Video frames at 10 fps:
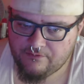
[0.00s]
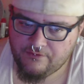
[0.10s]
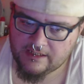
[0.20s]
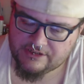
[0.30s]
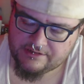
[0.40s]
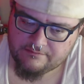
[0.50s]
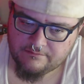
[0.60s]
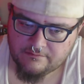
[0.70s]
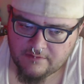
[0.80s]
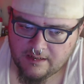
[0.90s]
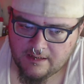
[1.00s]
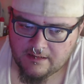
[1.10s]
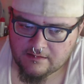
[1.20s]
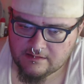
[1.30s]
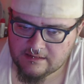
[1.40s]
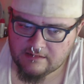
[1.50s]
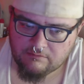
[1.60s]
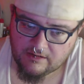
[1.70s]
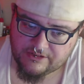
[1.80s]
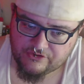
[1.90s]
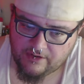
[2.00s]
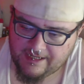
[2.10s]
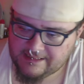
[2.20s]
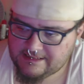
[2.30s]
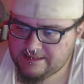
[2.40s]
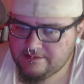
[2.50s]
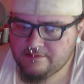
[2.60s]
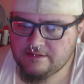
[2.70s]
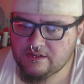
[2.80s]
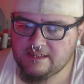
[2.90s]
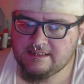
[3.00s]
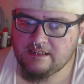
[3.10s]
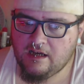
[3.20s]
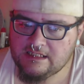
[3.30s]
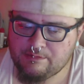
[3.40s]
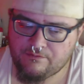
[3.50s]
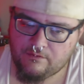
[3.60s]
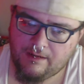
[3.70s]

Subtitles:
Rare strains. So I was in the hospital for about almost a week.